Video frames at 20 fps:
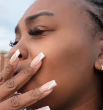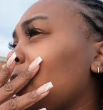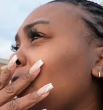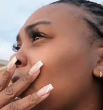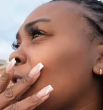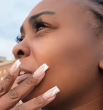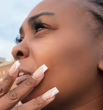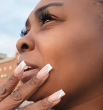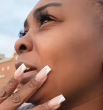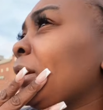wanna
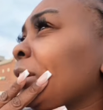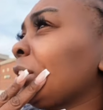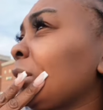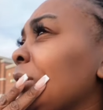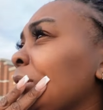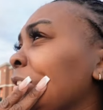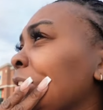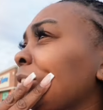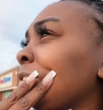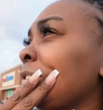go in there?
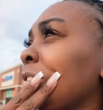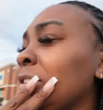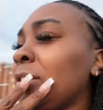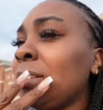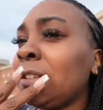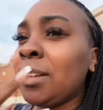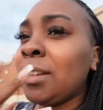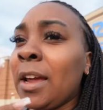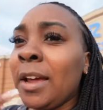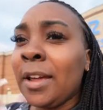
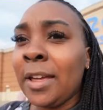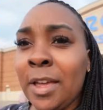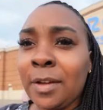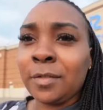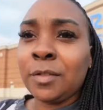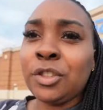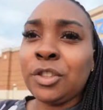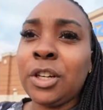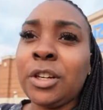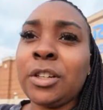They ain't
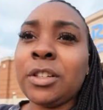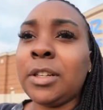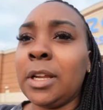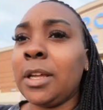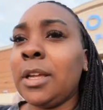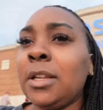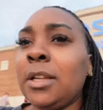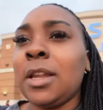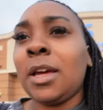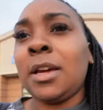have a journal
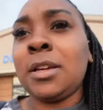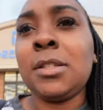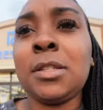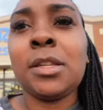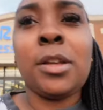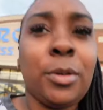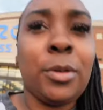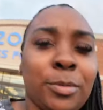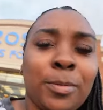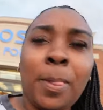that he likes,
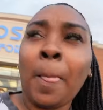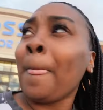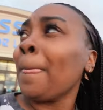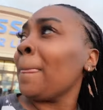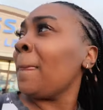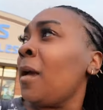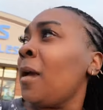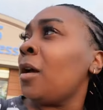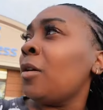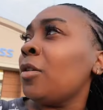so.
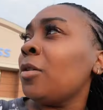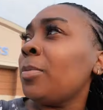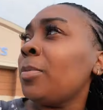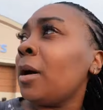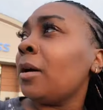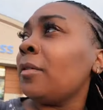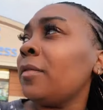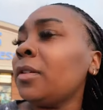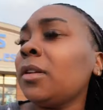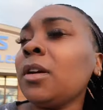
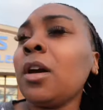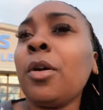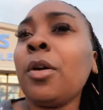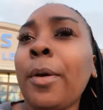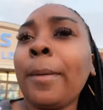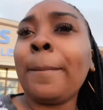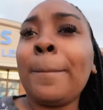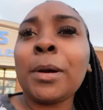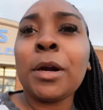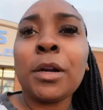
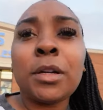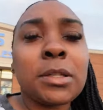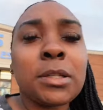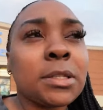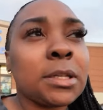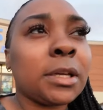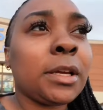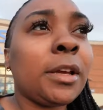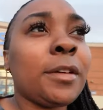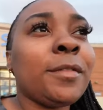In
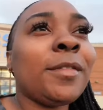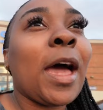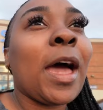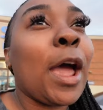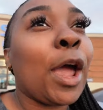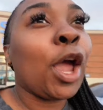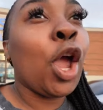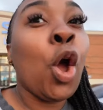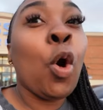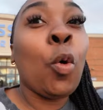Burlington, if
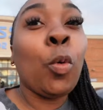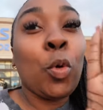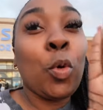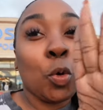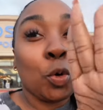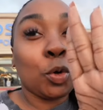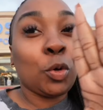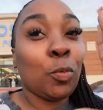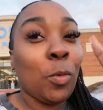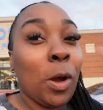not, we're
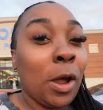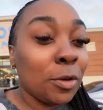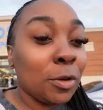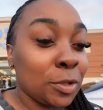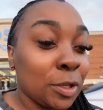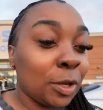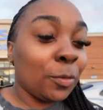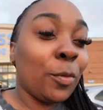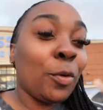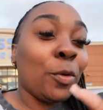going to
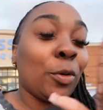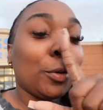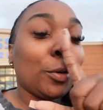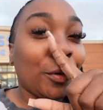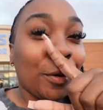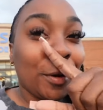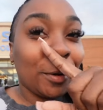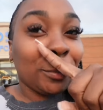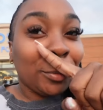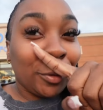Ross and we're going to
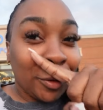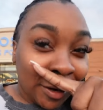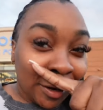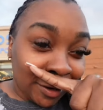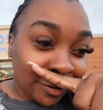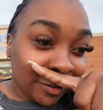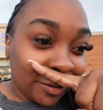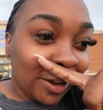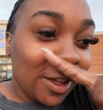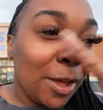Grand
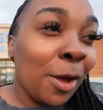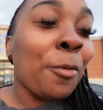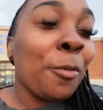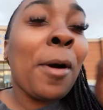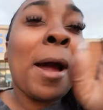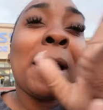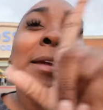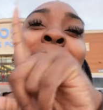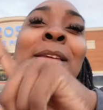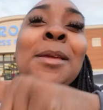Prairie
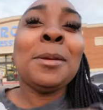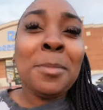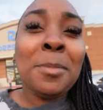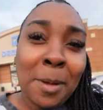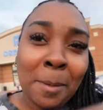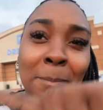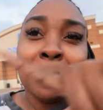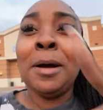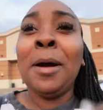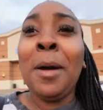where I can get me
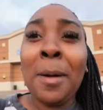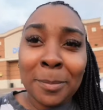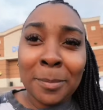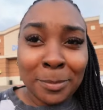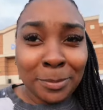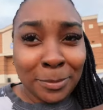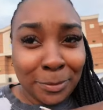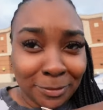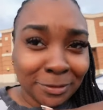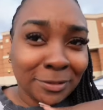a Bahama
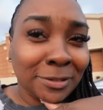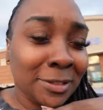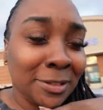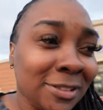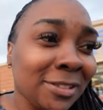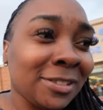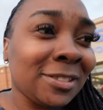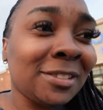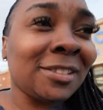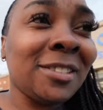
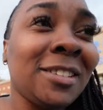Bucks.